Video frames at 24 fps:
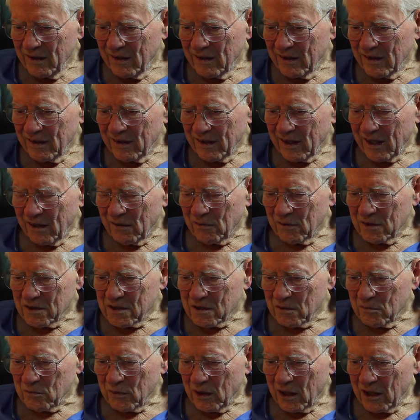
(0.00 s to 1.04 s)
and that was
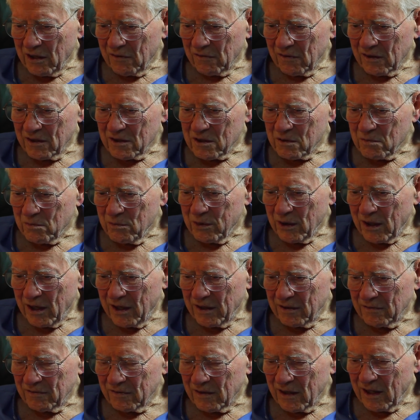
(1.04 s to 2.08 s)
a marvelous part
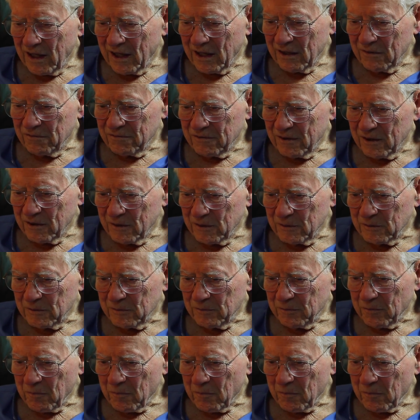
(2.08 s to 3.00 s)
of life too.